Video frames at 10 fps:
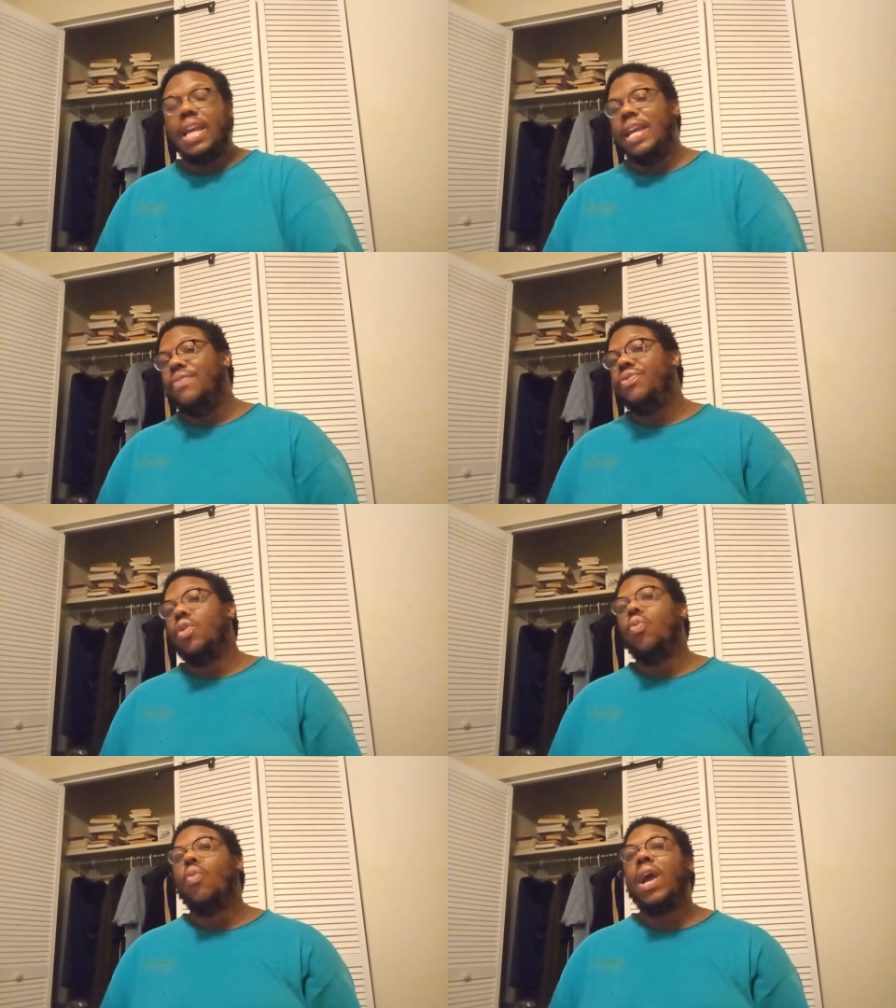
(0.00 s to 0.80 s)
in
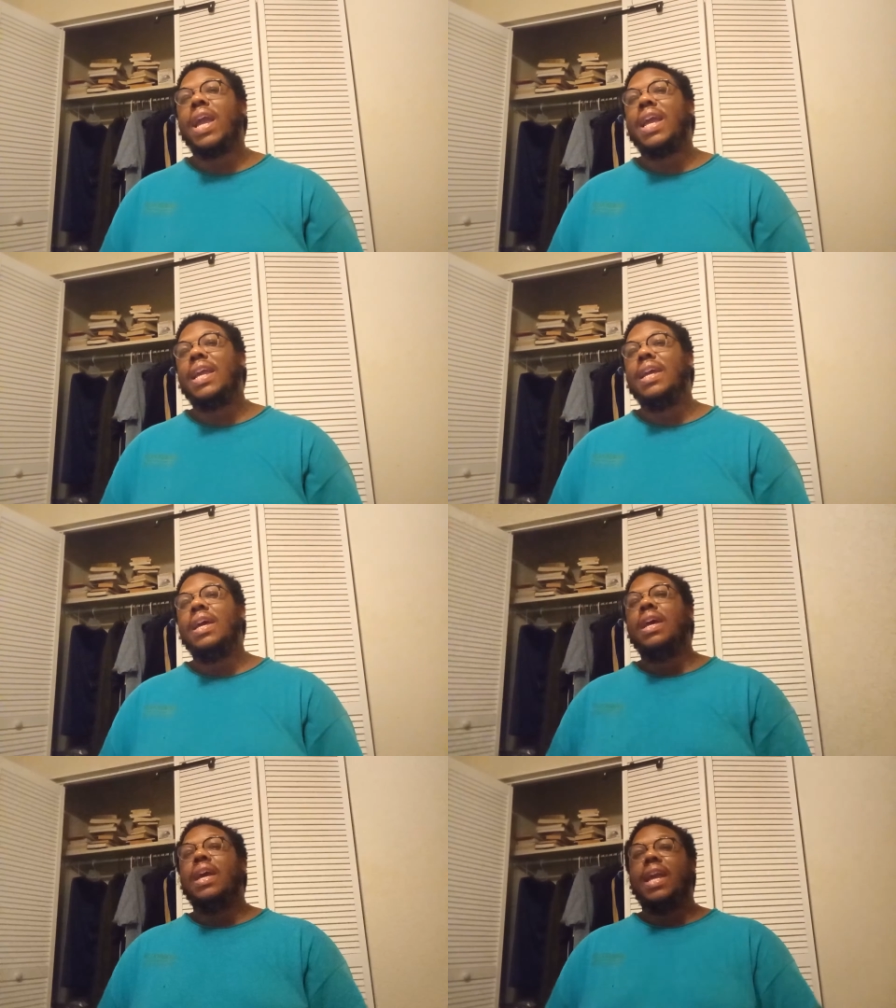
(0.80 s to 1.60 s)
the way
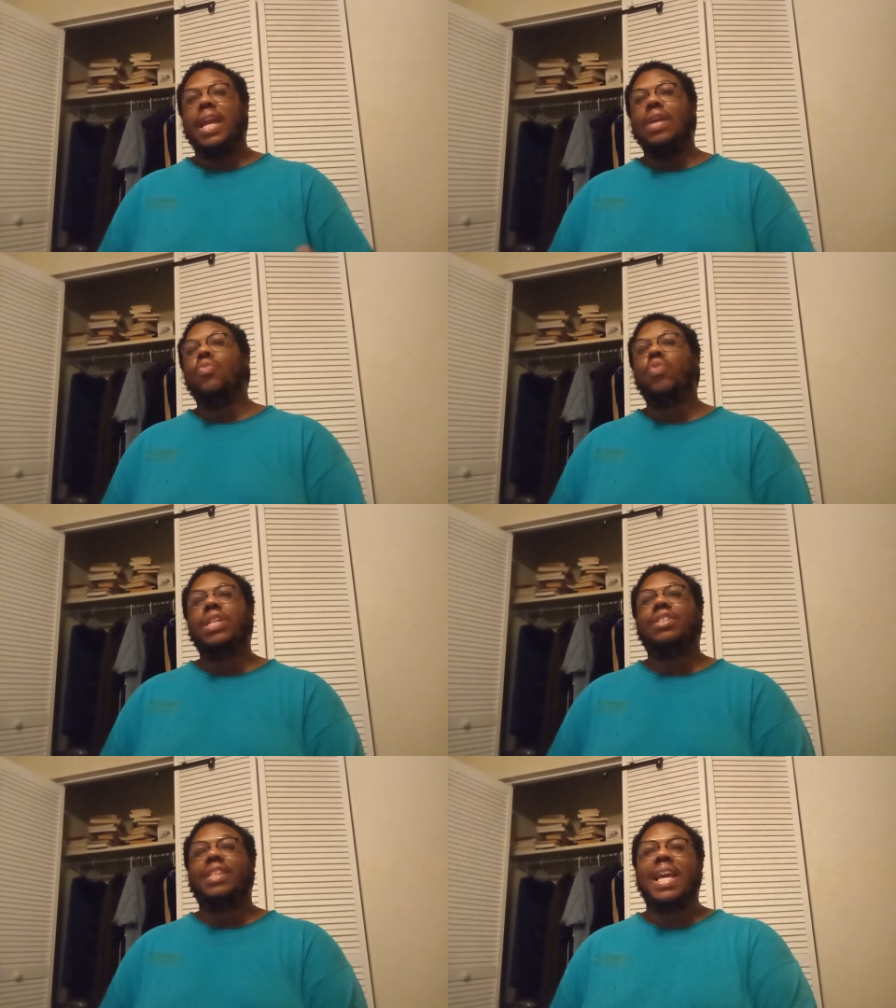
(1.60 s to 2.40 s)
in
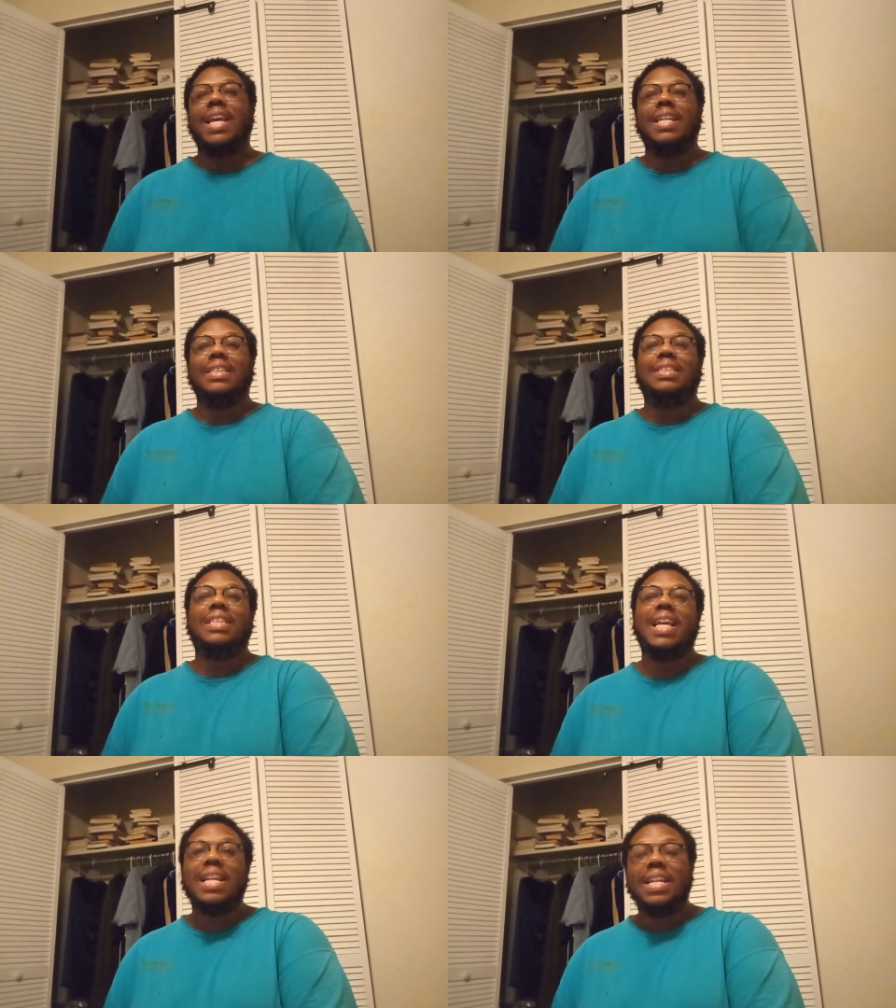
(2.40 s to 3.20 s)
which they
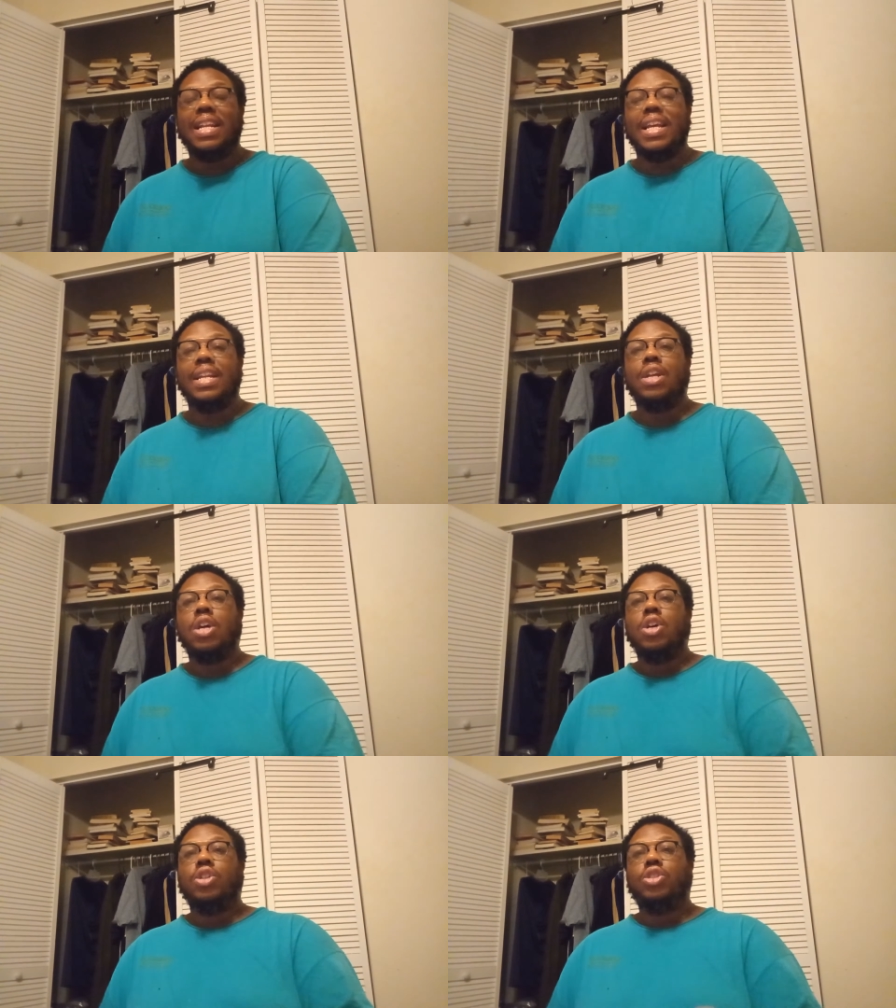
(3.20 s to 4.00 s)
intended it
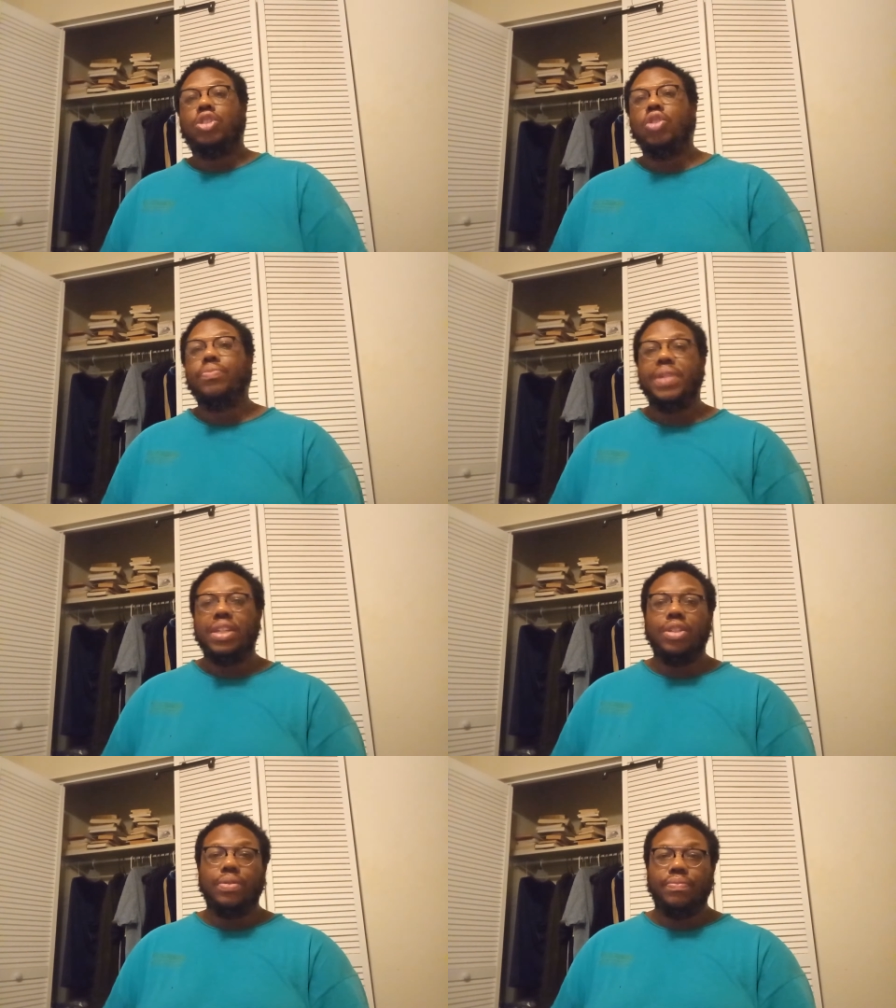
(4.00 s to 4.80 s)
to
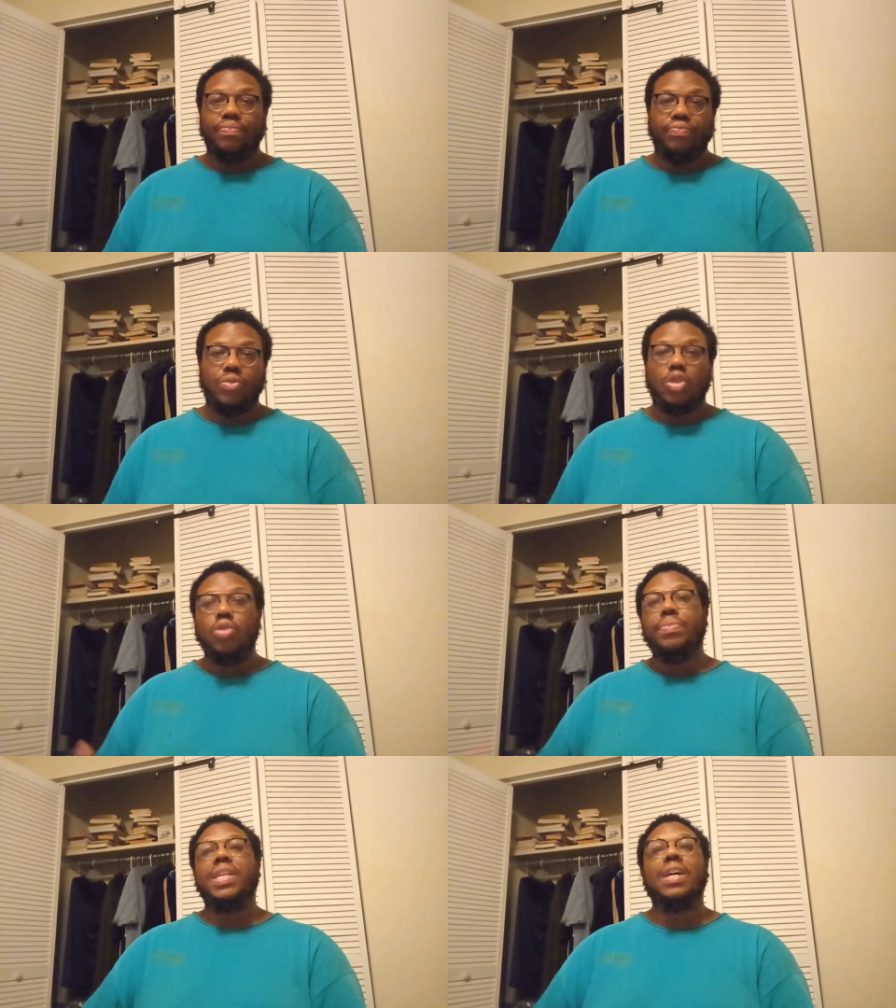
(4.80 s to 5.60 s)
be
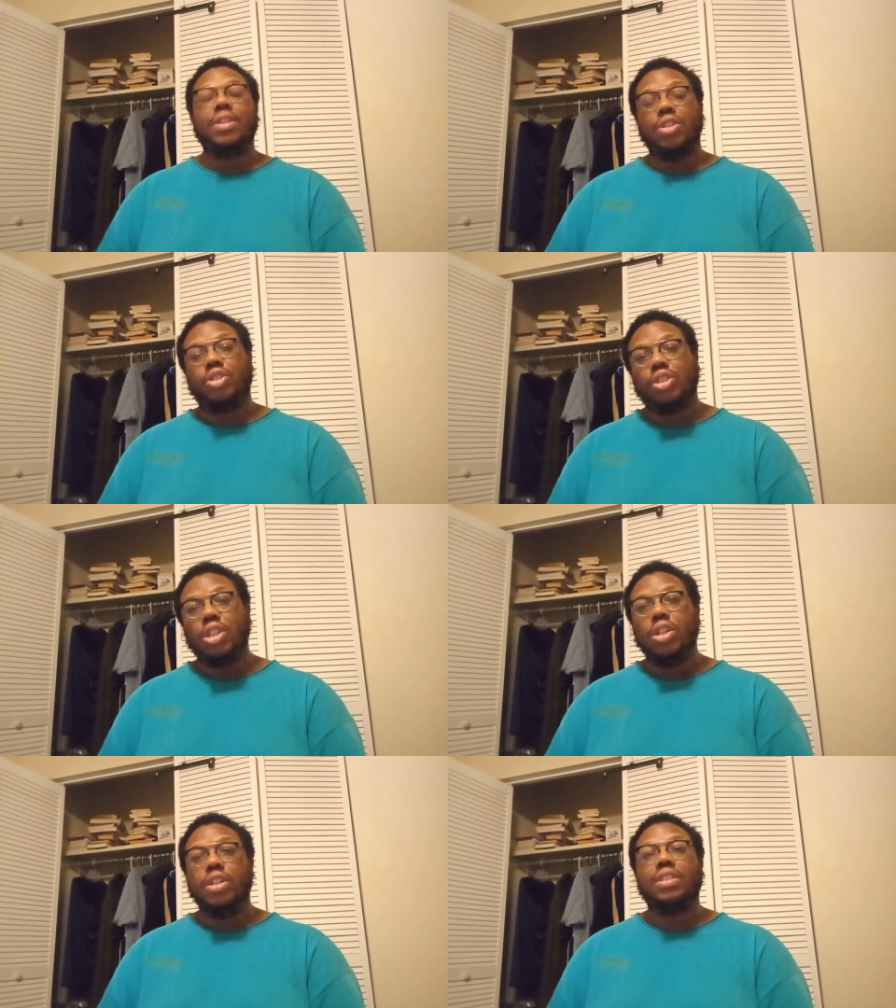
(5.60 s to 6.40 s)
to be
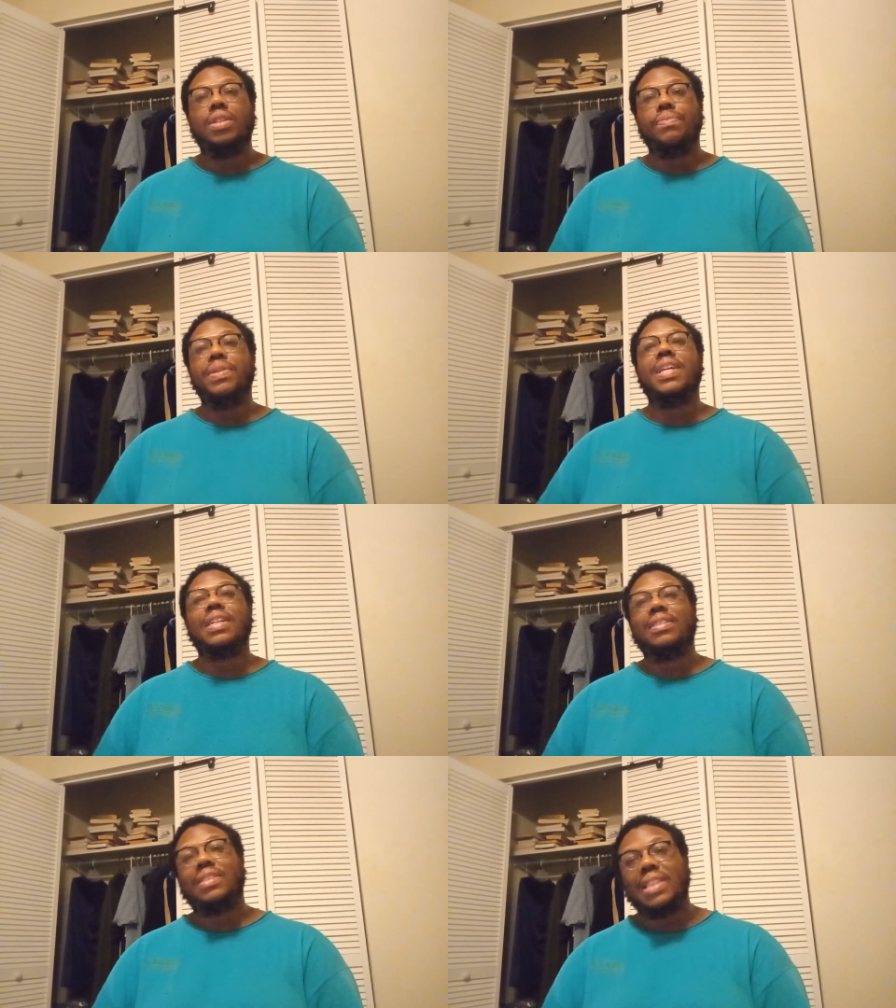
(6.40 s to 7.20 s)
understood, to be
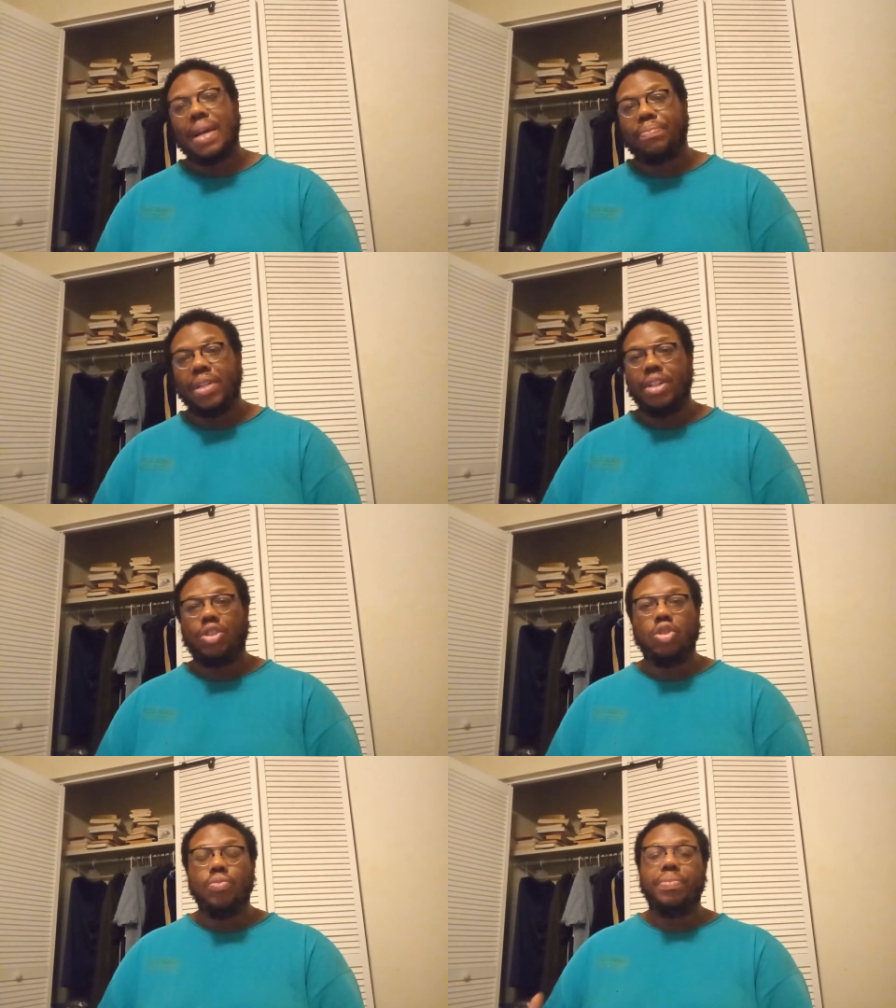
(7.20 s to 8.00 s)
accepted,
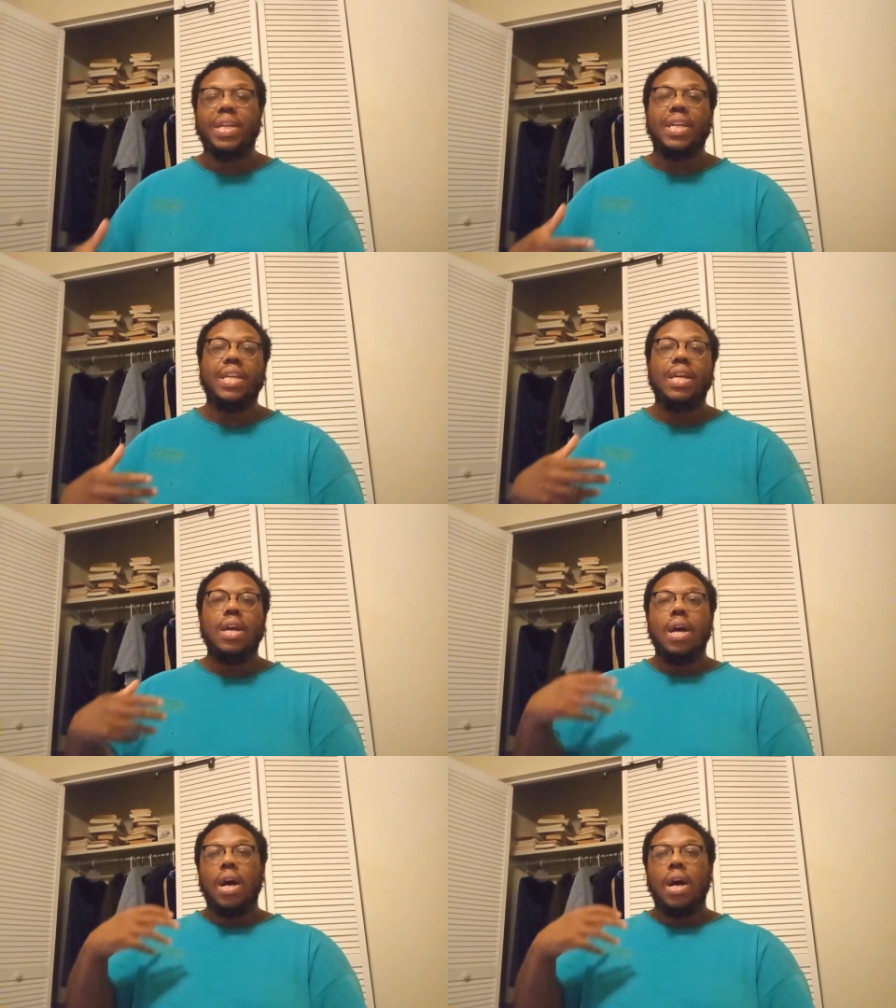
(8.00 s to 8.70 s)
to be